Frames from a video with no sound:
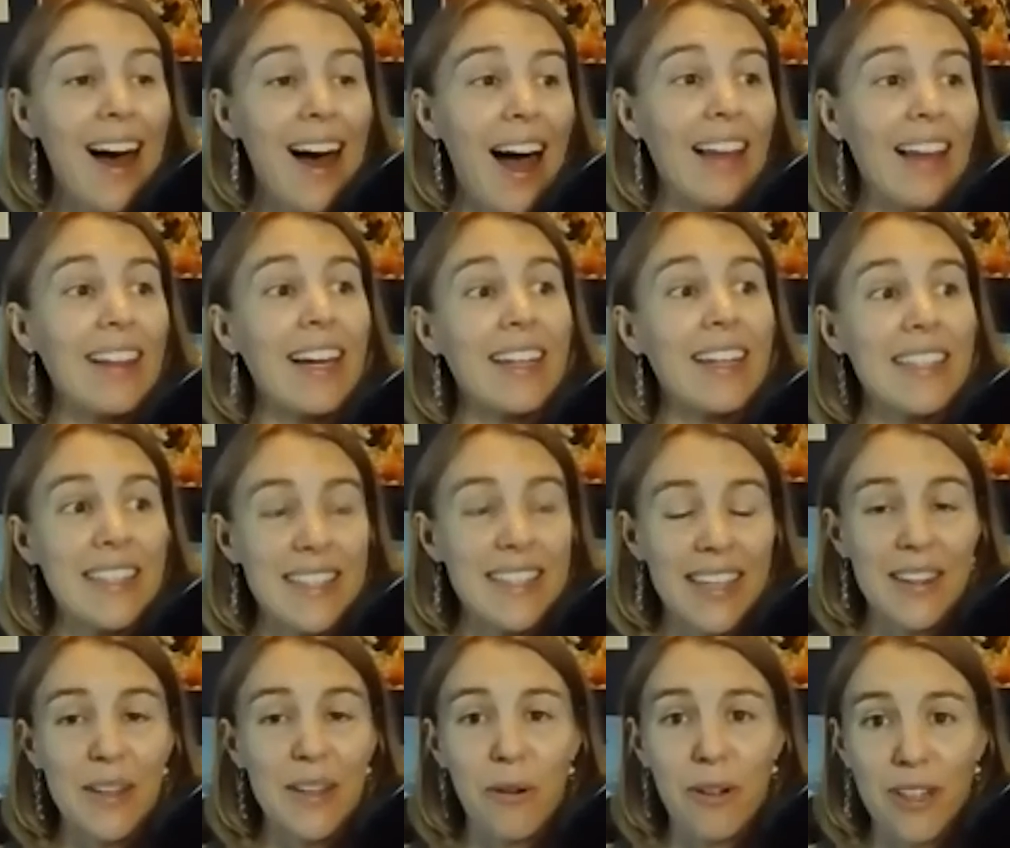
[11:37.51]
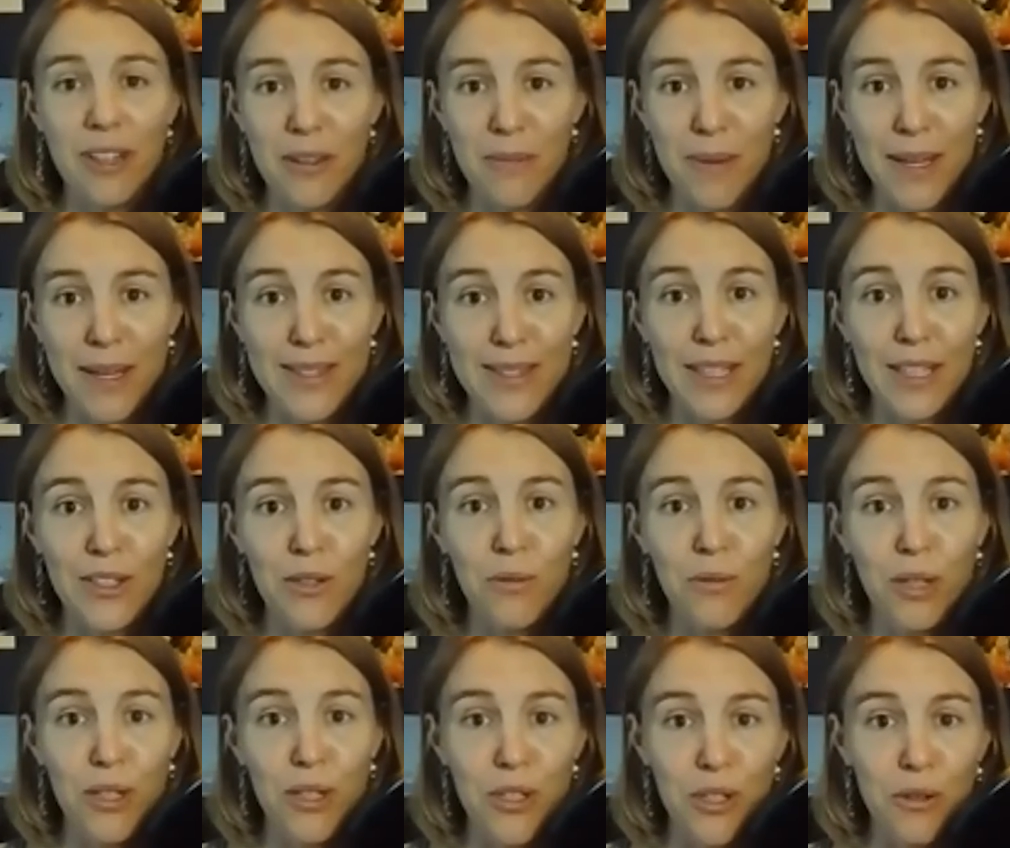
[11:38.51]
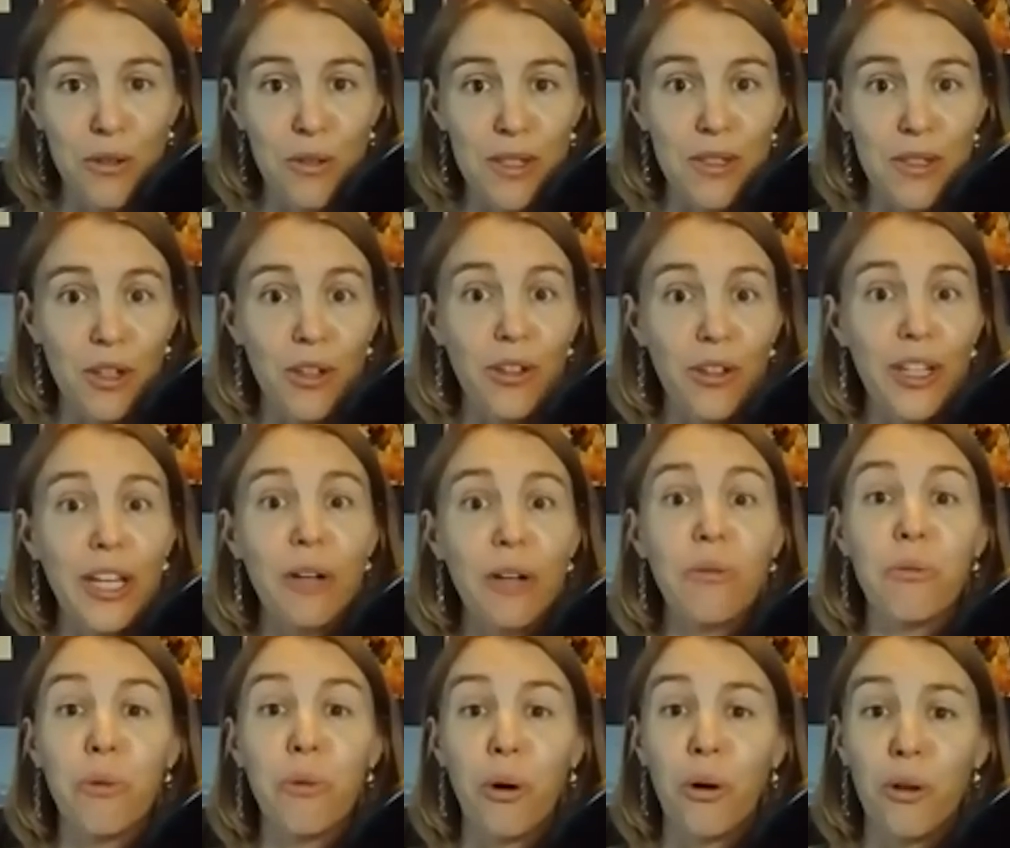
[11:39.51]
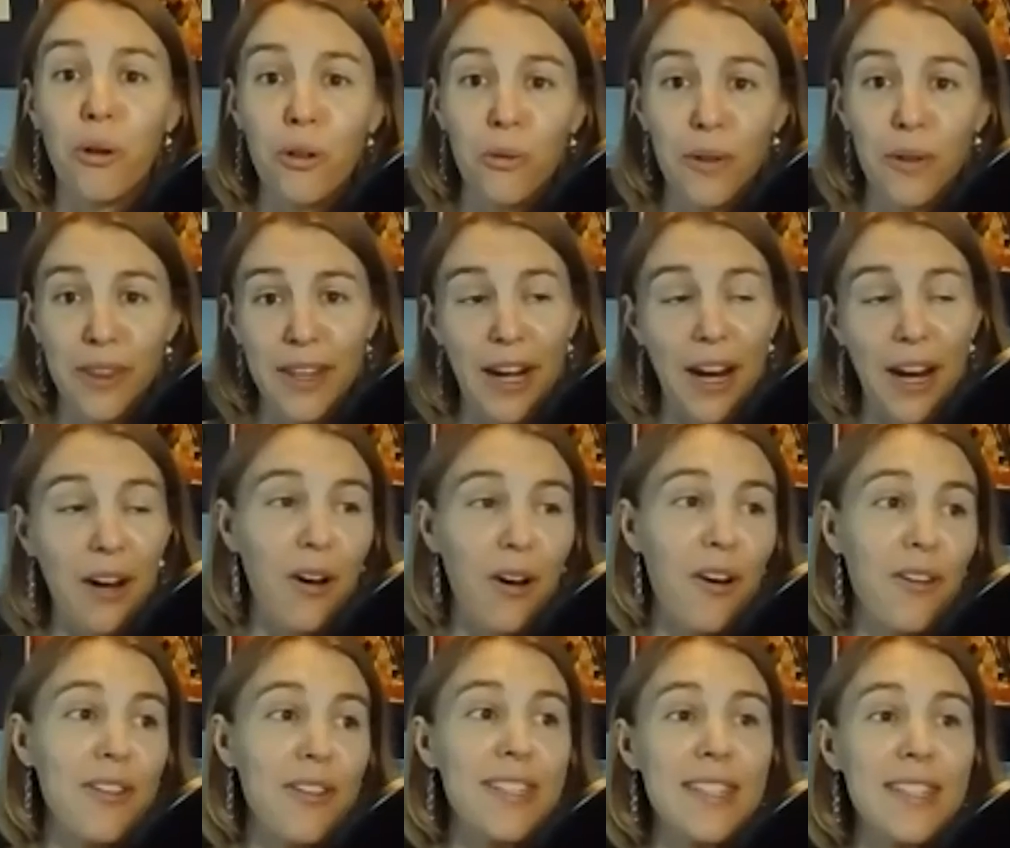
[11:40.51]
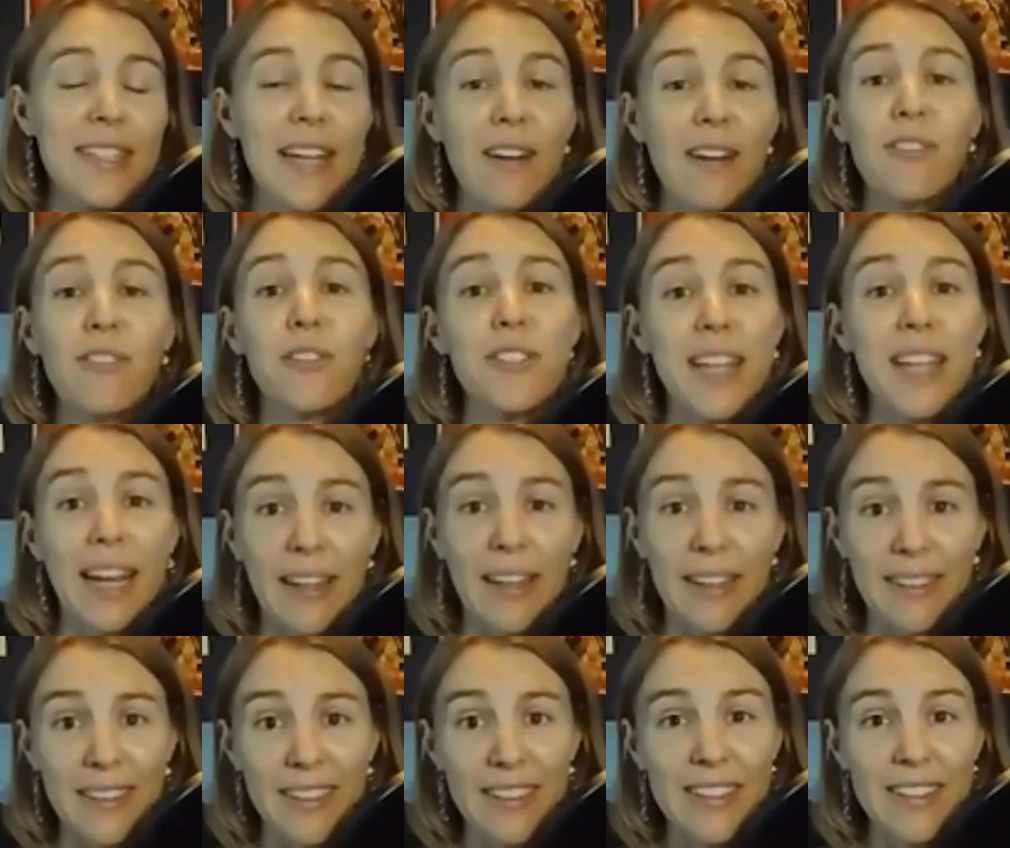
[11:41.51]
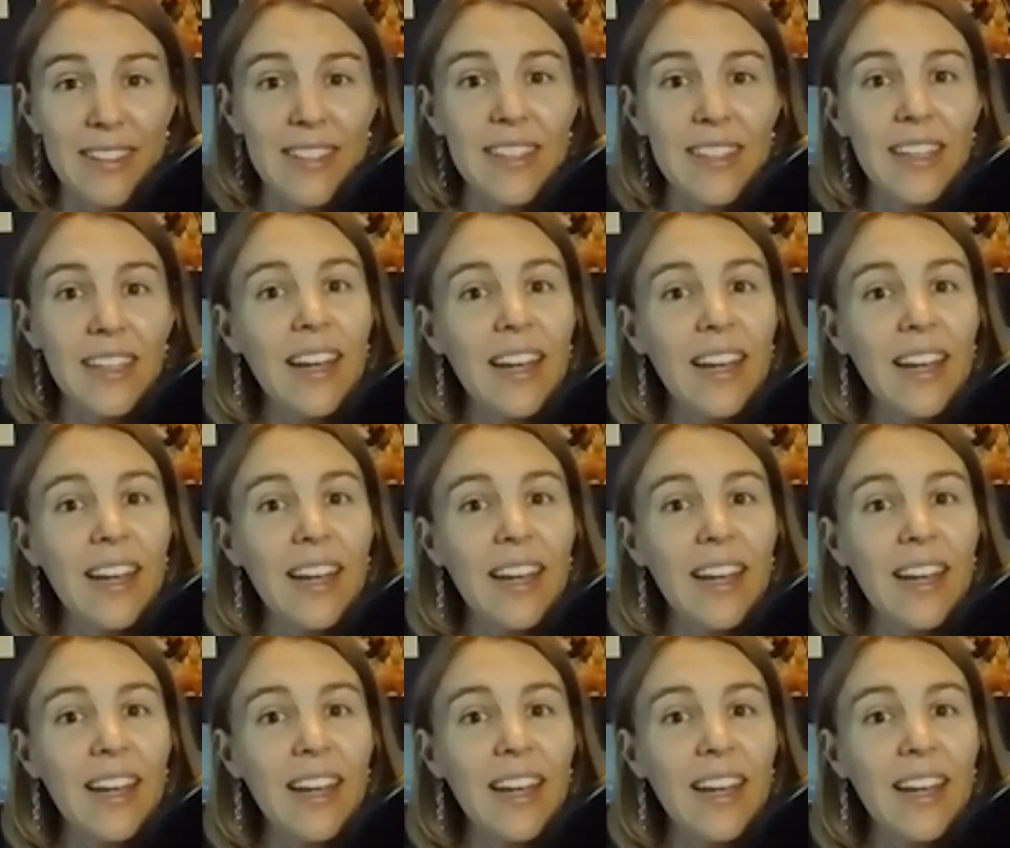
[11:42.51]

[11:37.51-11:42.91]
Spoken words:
I like to say that one of the best things you can do is create a role that I call the devil's analyst.